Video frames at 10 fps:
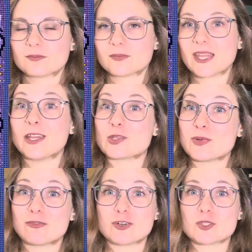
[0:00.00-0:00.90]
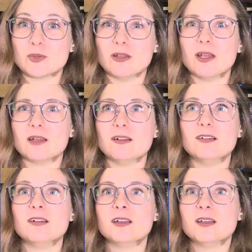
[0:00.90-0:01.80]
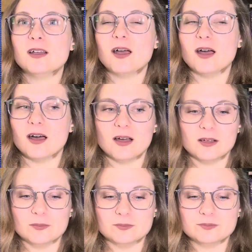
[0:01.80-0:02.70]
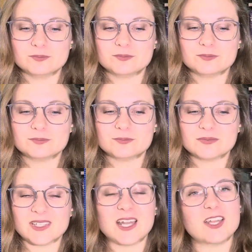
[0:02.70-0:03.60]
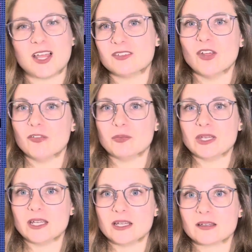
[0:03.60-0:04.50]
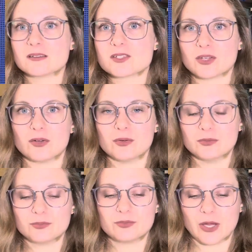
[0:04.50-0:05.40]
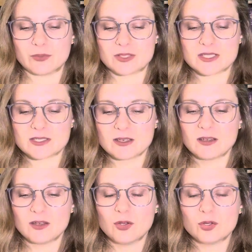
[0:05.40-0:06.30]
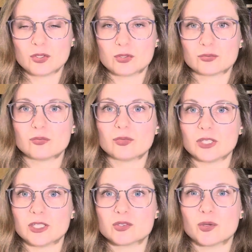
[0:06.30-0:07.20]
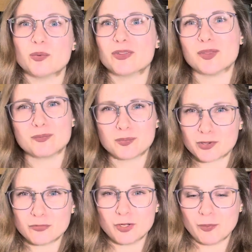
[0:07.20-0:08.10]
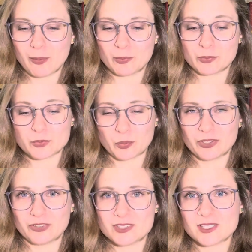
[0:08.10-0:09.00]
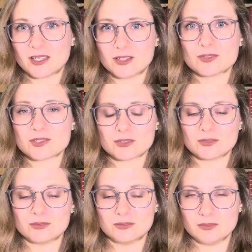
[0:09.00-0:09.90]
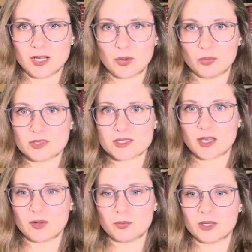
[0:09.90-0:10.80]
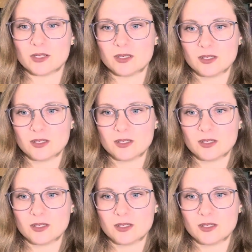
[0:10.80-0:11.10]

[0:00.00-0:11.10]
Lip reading: And that was my first Mill Hill. I love beading, so that was really enjoyable. The perforated paper was weird to get used to, I will say, but